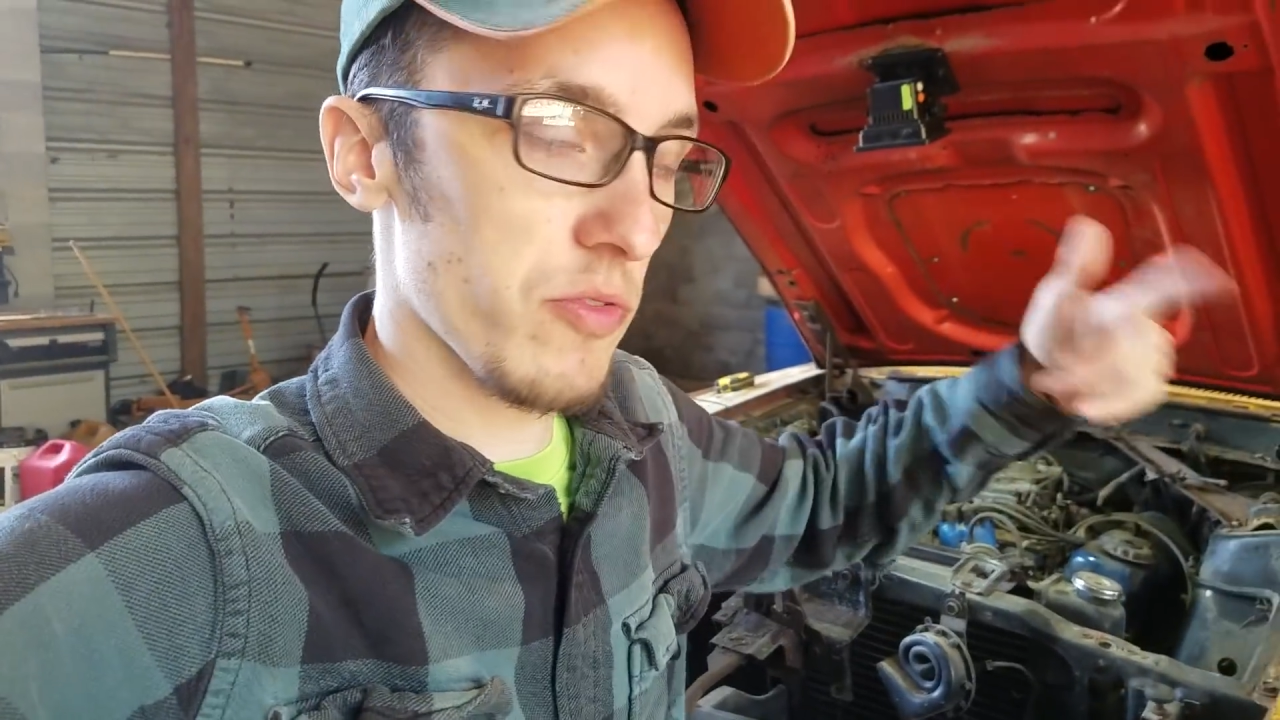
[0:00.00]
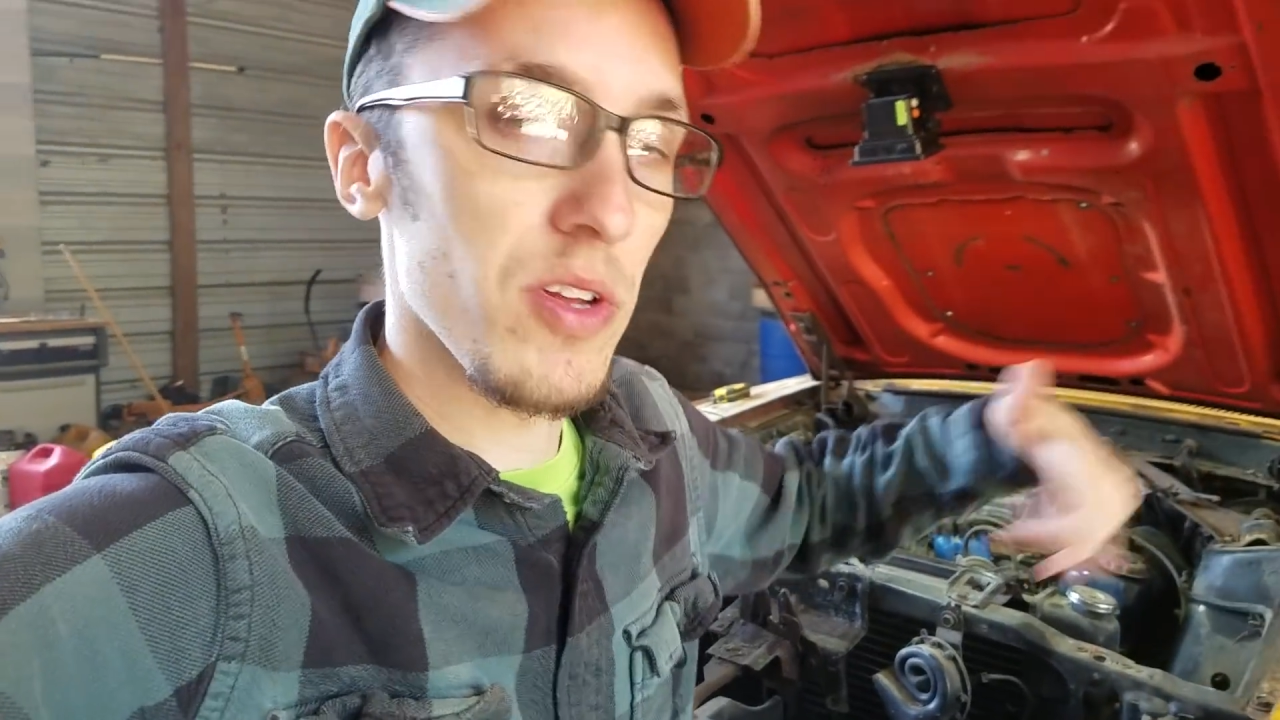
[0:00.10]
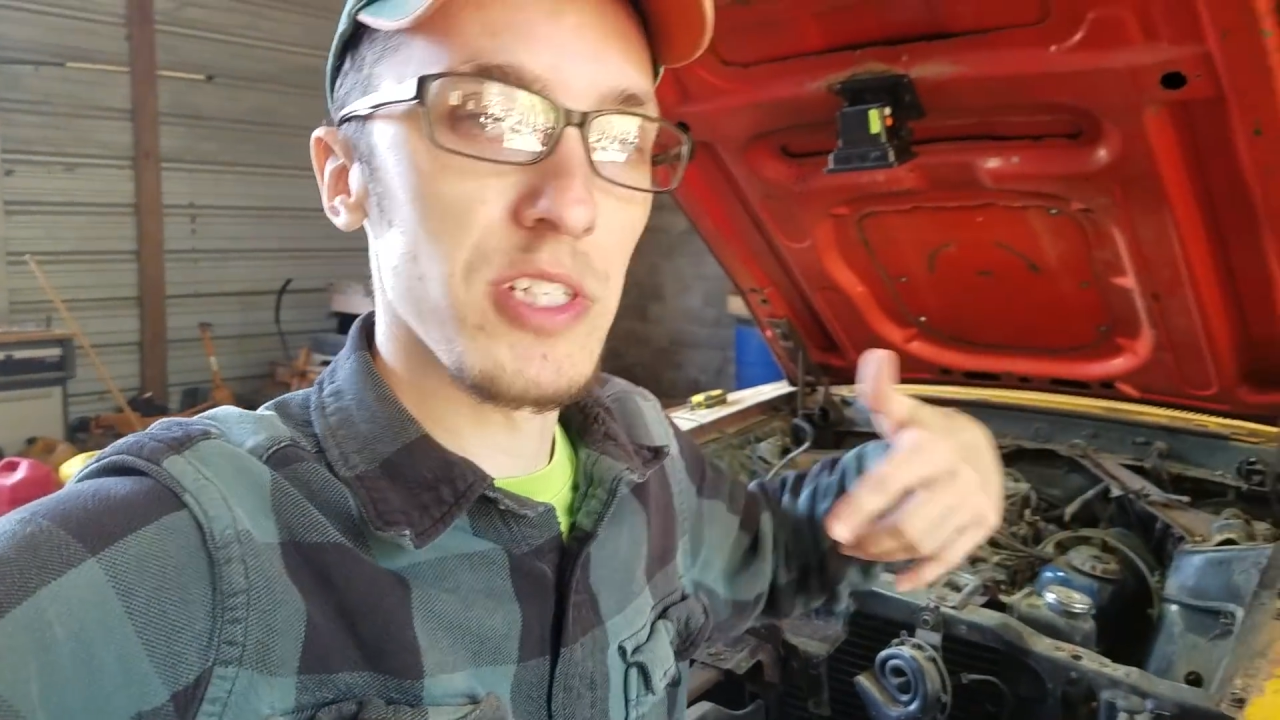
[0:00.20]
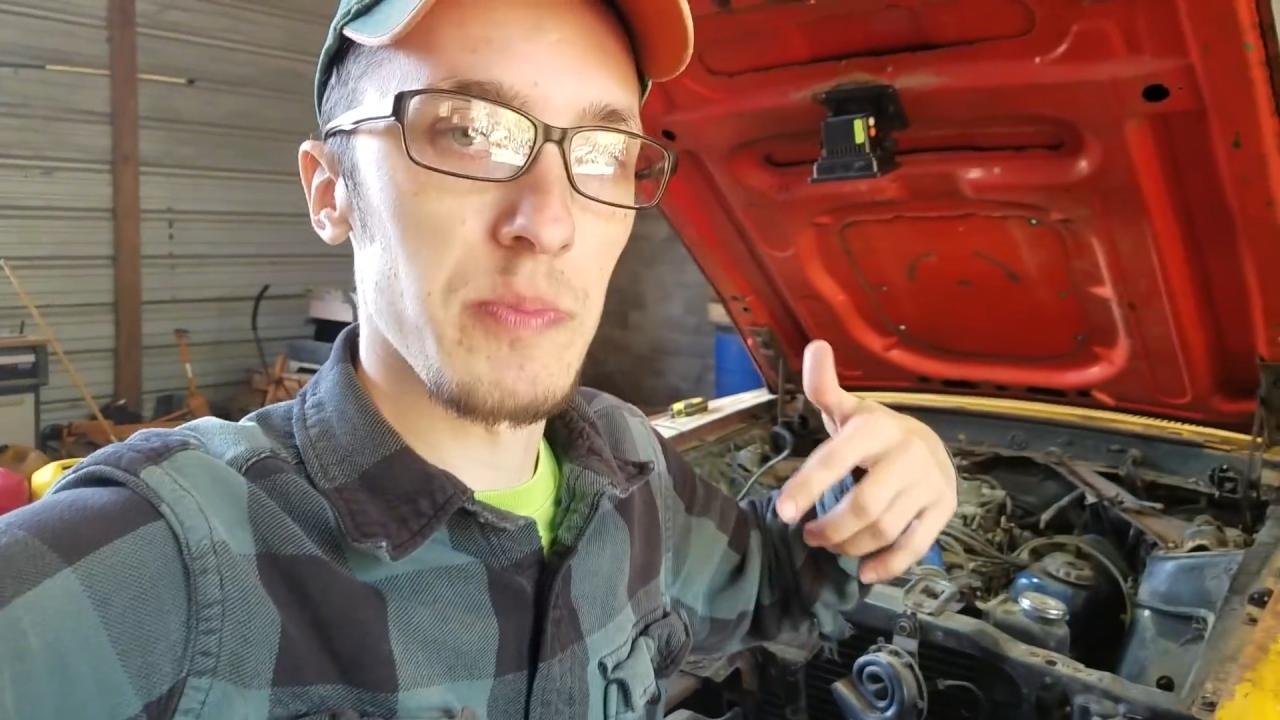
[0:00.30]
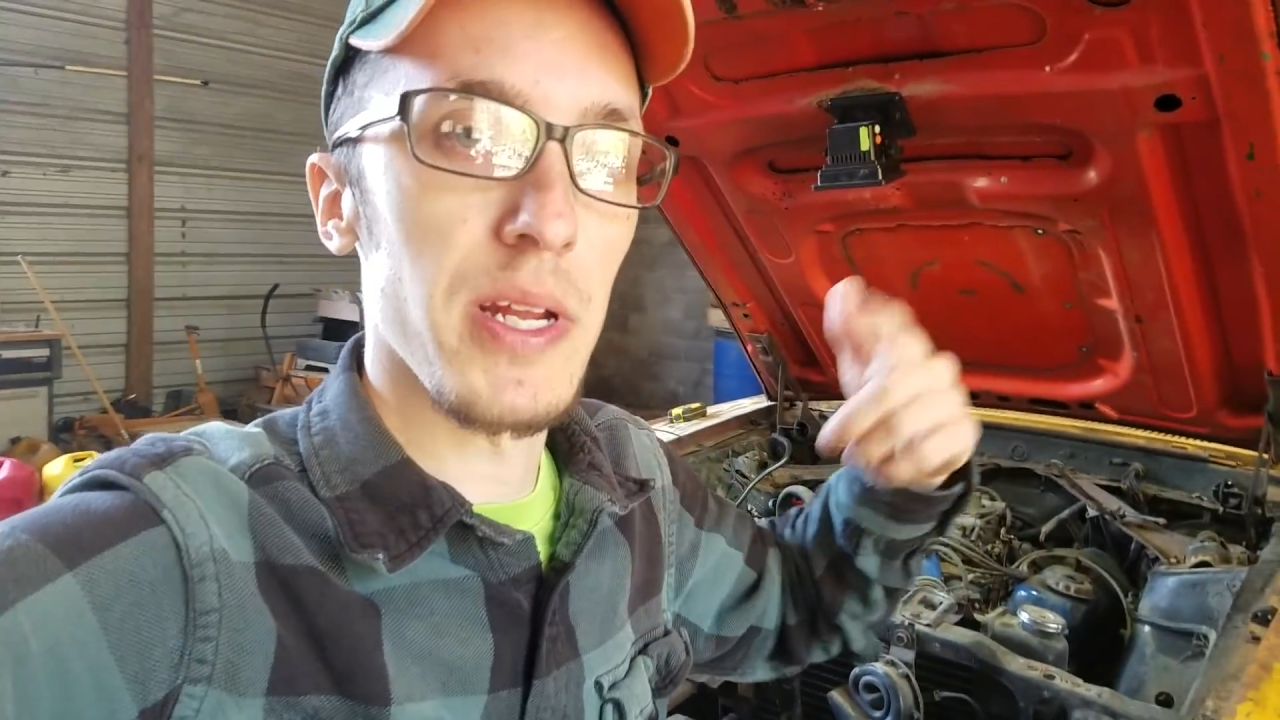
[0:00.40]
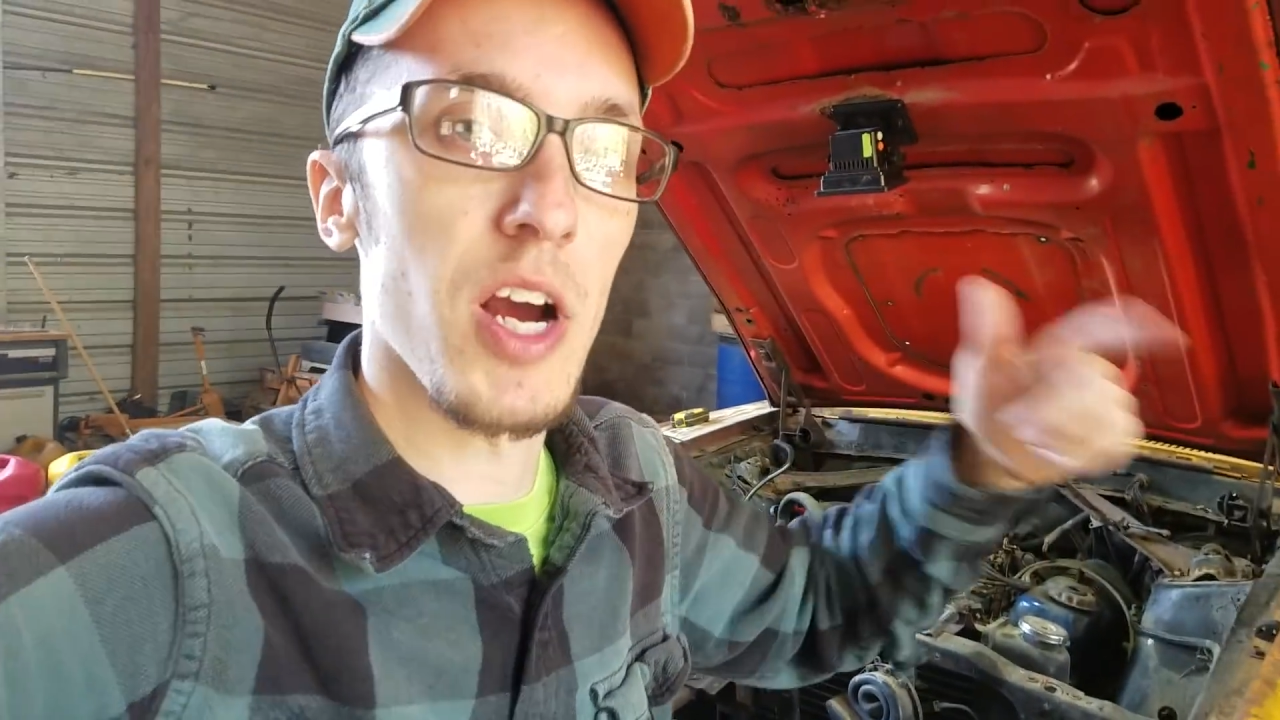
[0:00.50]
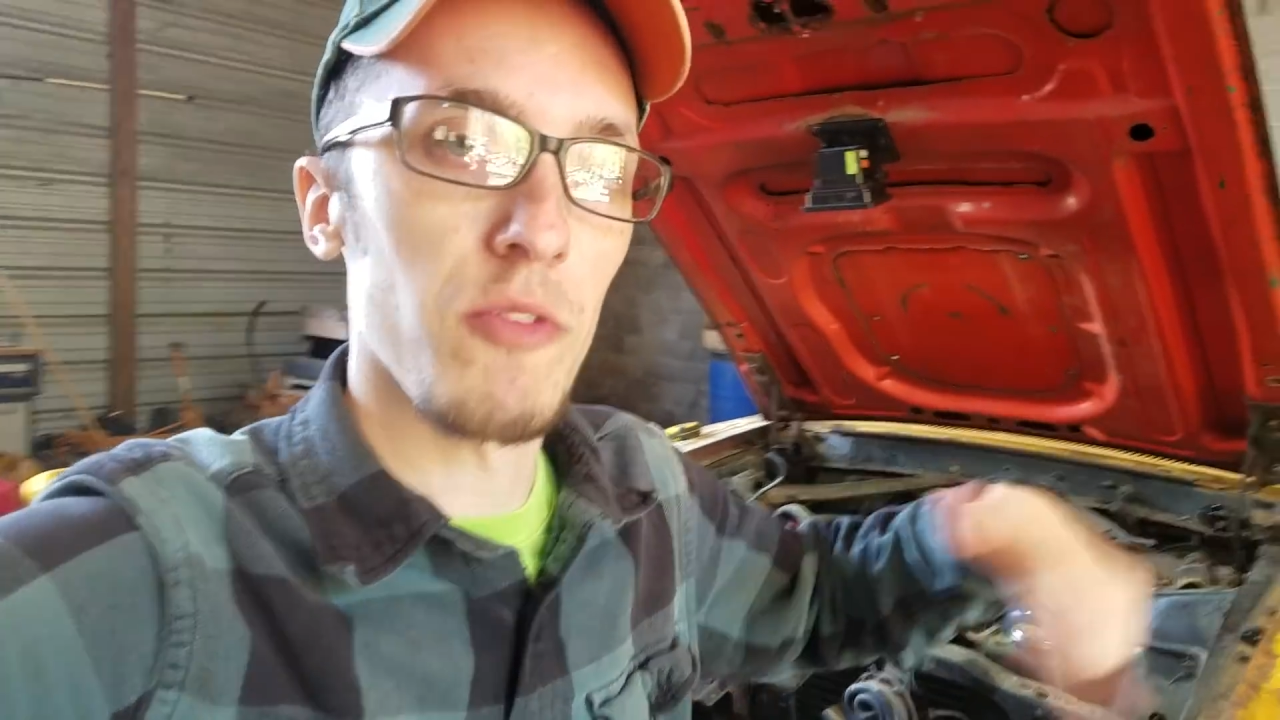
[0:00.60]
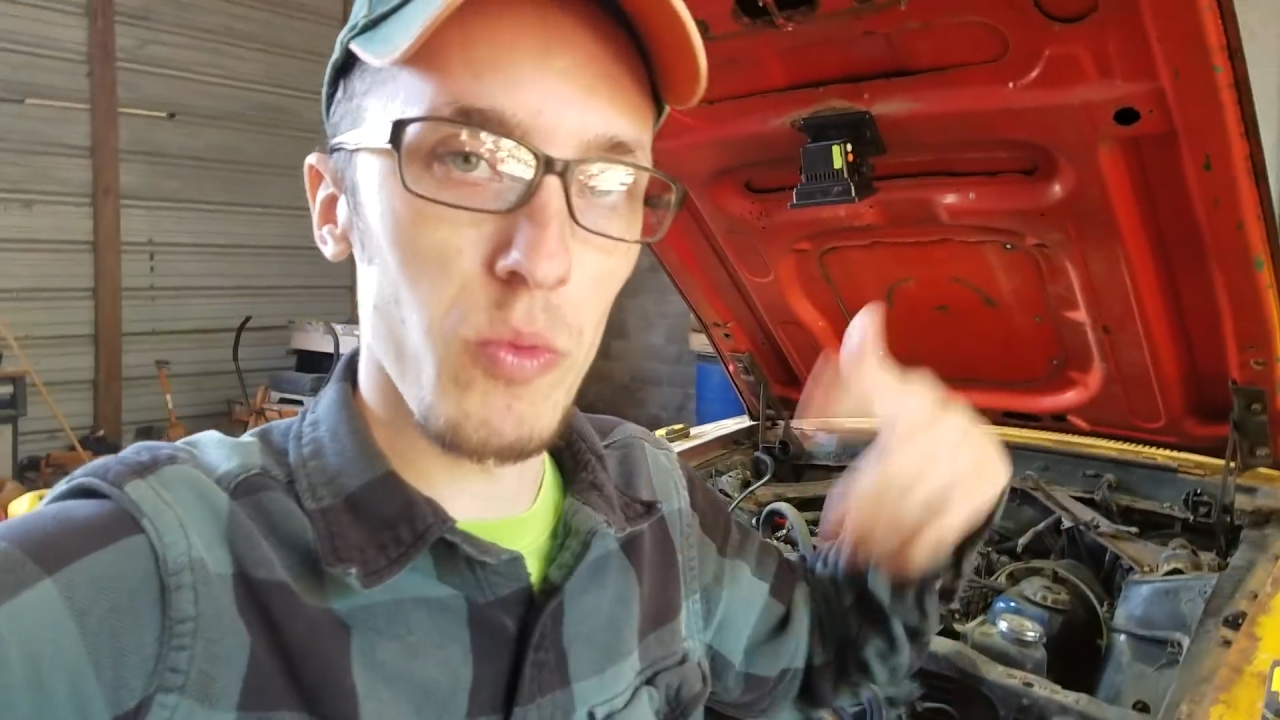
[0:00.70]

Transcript: freely spin over,